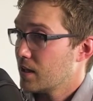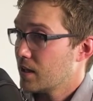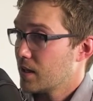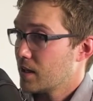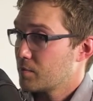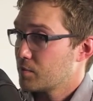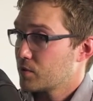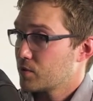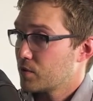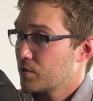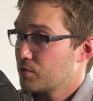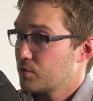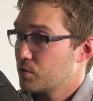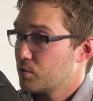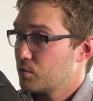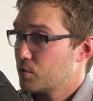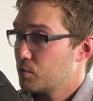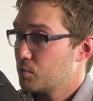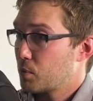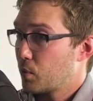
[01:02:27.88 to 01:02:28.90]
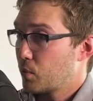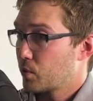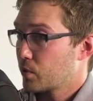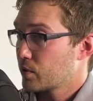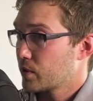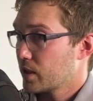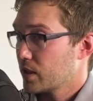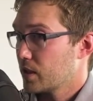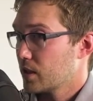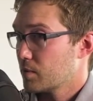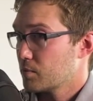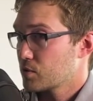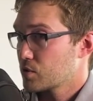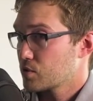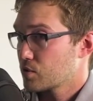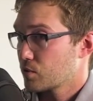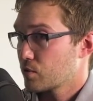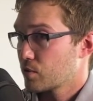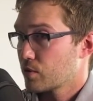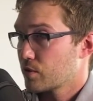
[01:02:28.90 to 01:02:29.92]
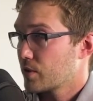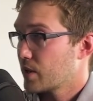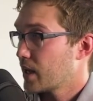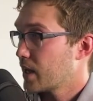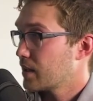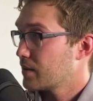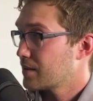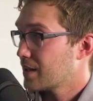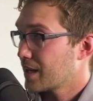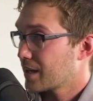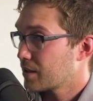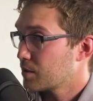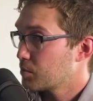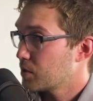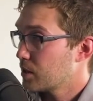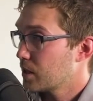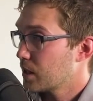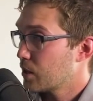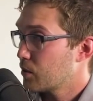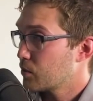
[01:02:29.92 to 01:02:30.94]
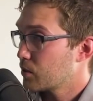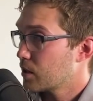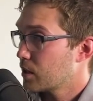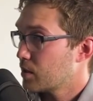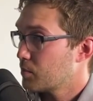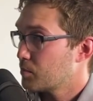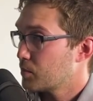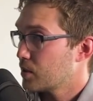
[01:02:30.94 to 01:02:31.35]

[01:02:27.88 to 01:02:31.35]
So if you do poorly, I'm sure that could be an outcome,